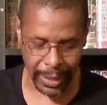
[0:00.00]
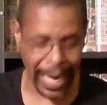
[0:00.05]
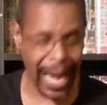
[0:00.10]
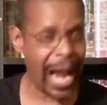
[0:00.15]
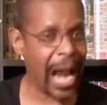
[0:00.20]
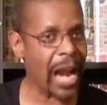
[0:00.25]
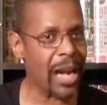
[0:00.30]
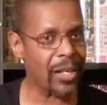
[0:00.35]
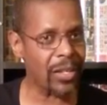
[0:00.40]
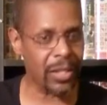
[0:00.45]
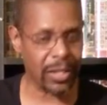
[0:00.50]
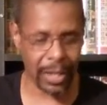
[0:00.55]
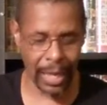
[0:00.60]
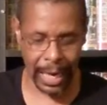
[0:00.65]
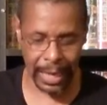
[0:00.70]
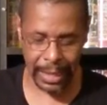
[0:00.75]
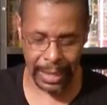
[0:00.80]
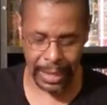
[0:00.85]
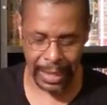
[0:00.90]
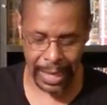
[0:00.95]
characters
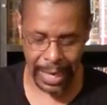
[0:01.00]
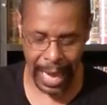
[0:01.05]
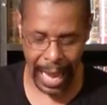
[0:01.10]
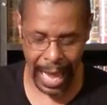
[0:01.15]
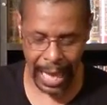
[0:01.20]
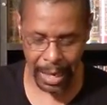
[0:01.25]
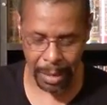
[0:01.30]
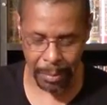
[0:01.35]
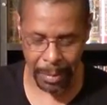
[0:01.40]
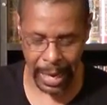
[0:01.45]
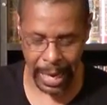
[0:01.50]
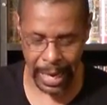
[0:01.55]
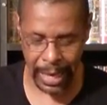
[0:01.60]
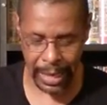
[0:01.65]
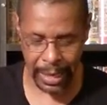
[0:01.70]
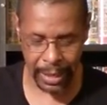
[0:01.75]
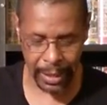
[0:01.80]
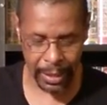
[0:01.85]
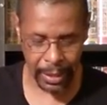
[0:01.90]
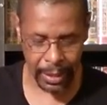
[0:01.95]
like in an
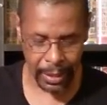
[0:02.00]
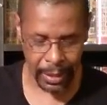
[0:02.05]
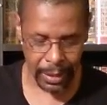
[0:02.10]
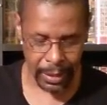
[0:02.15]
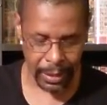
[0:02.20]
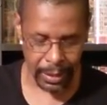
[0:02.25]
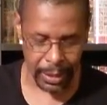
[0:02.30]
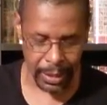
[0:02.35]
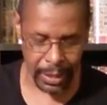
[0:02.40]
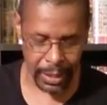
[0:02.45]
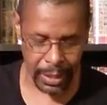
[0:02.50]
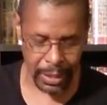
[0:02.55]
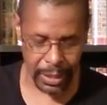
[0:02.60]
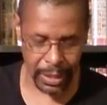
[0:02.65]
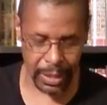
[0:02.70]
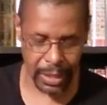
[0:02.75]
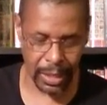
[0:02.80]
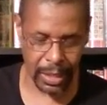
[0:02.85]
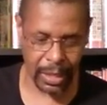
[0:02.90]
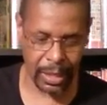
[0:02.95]
anime, this
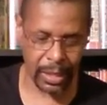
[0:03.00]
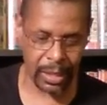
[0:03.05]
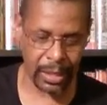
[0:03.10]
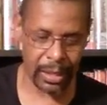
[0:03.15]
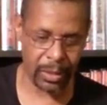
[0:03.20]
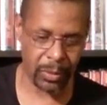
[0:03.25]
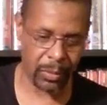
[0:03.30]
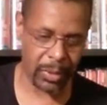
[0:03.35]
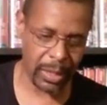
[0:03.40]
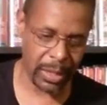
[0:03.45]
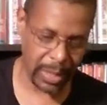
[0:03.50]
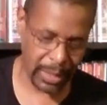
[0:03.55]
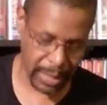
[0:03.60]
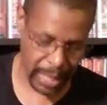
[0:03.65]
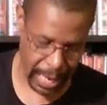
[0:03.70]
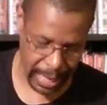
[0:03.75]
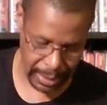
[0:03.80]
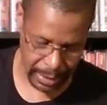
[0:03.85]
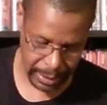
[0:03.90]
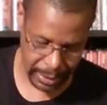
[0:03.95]
is it's really
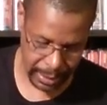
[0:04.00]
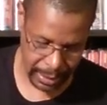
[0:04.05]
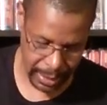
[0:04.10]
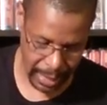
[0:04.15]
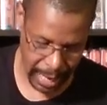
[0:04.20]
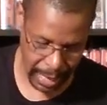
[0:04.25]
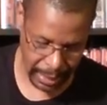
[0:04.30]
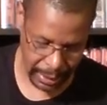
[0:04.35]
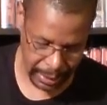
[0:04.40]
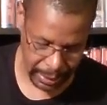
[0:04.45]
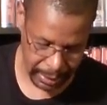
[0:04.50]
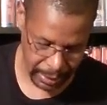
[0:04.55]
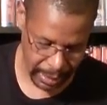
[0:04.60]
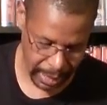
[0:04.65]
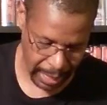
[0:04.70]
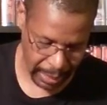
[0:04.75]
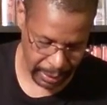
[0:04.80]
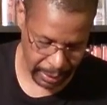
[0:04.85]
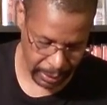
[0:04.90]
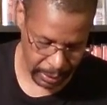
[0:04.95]
nice. This is actually a
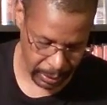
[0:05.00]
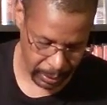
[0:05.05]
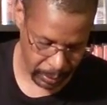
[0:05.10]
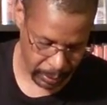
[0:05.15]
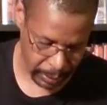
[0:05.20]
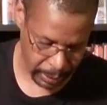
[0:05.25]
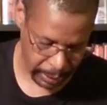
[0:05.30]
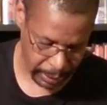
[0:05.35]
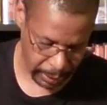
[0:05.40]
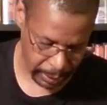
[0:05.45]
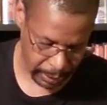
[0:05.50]
nice little